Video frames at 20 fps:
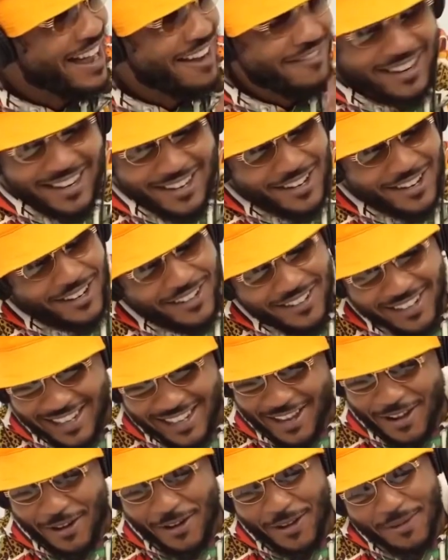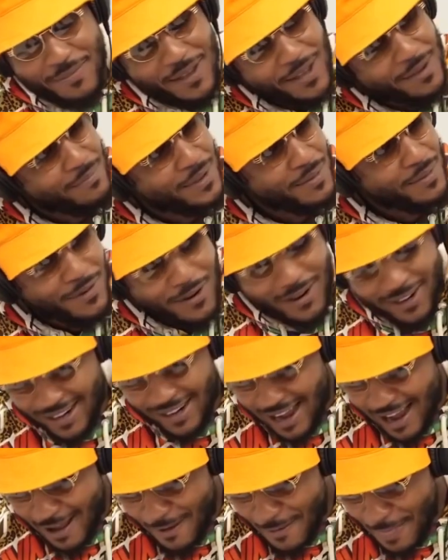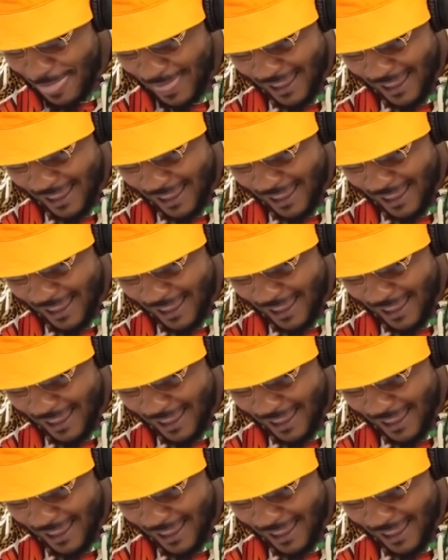already know. We been B-more a lot.